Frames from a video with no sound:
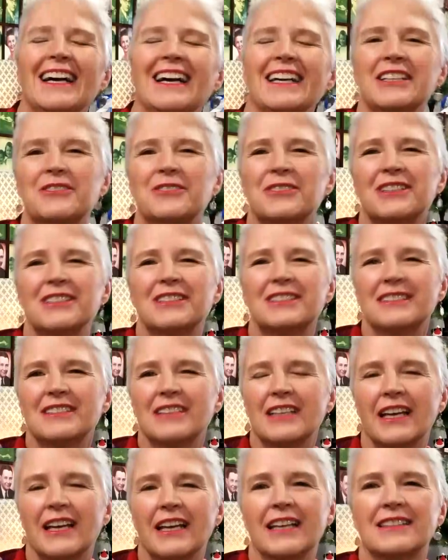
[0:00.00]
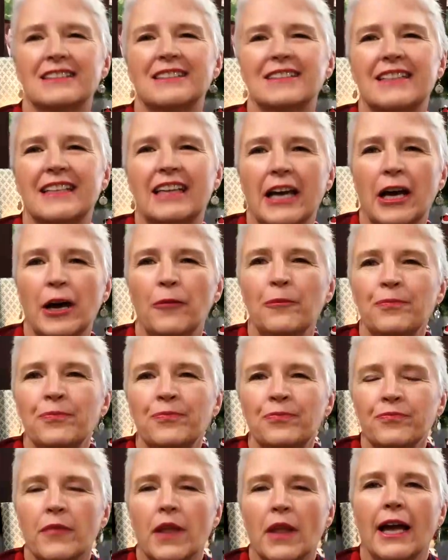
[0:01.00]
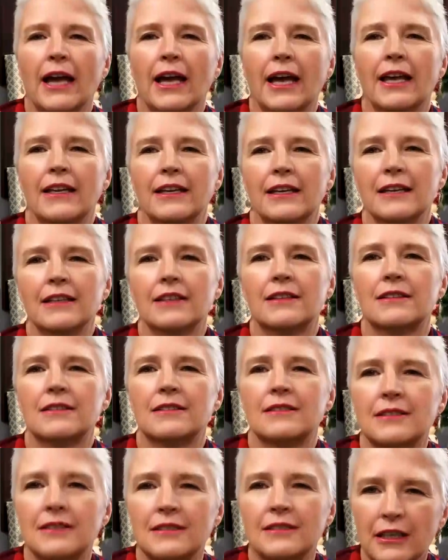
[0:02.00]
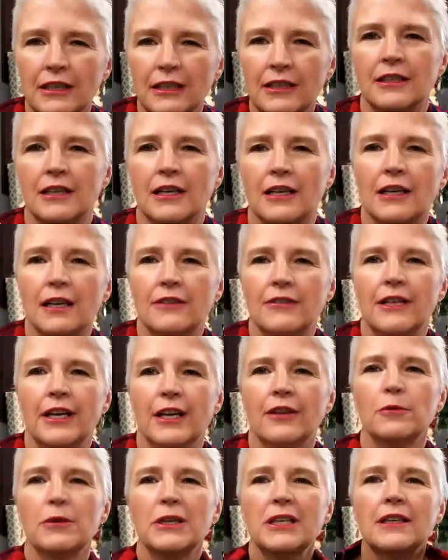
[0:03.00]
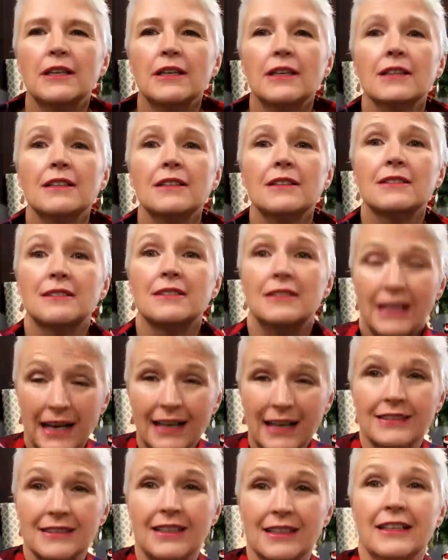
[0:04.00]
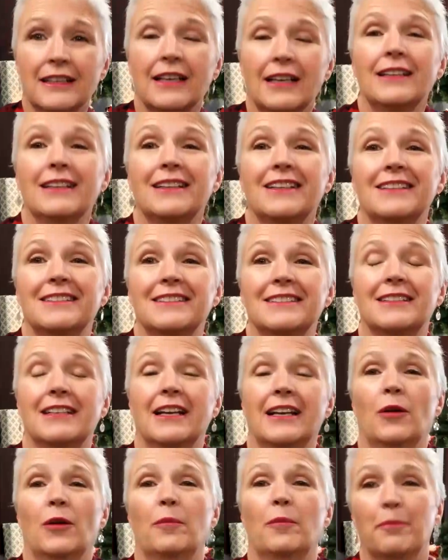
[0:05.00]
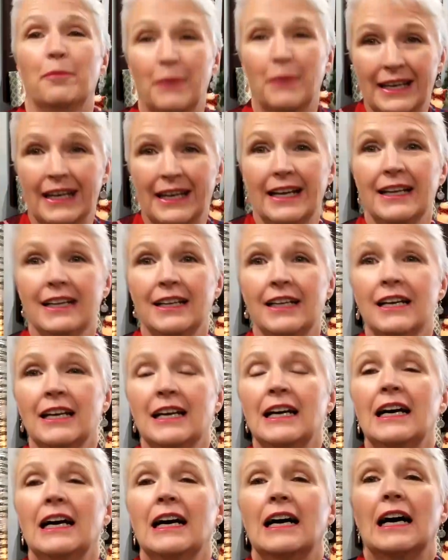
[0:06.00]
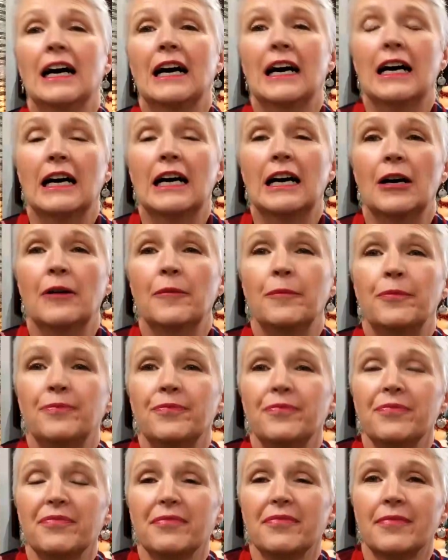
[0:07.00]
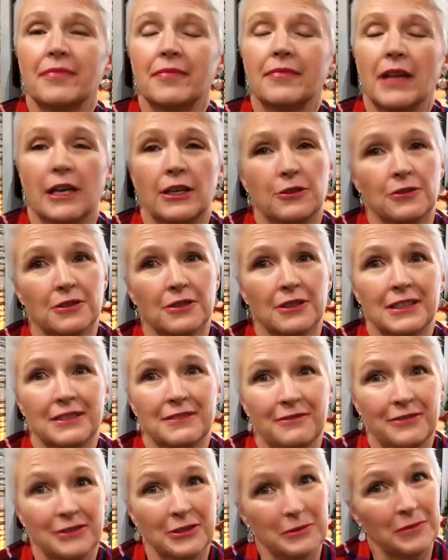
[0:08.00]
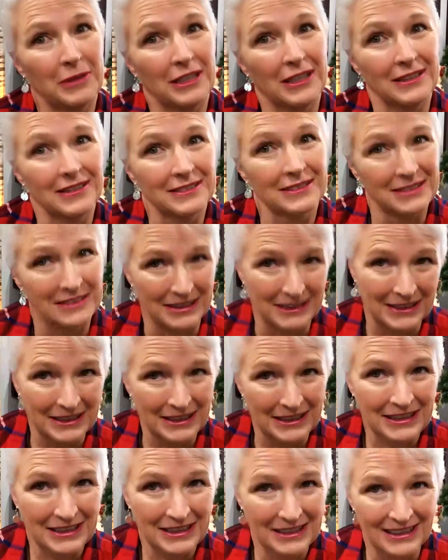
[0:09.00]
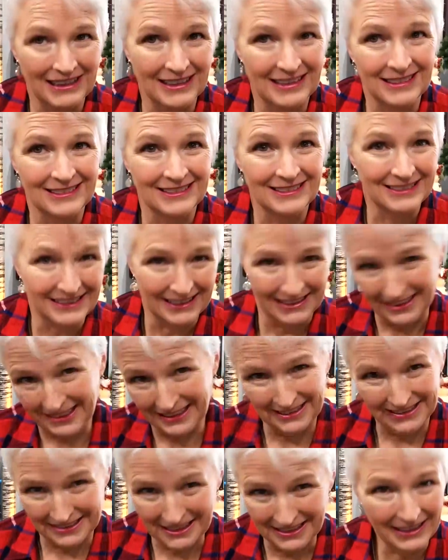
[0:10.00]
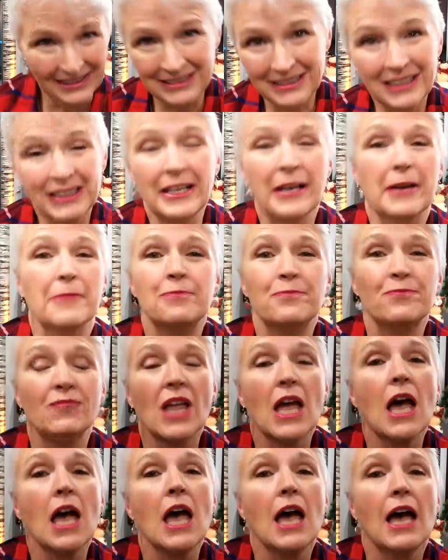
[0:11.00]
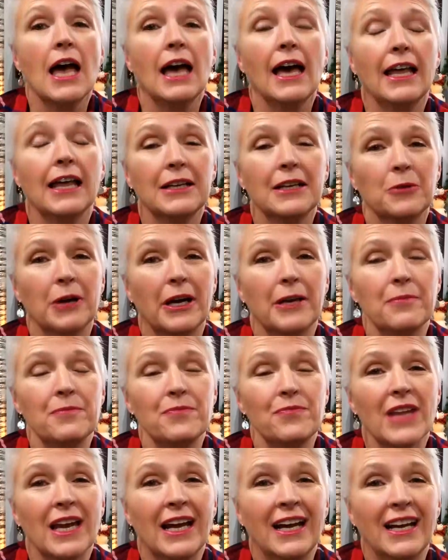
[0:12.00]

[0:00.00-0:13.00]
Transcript: Hi Equals, it's Kim, and it's the start of another week. It's not Sunday, it is now Monday. I usually film on Sunday, and today is not a Sunday. Anyway,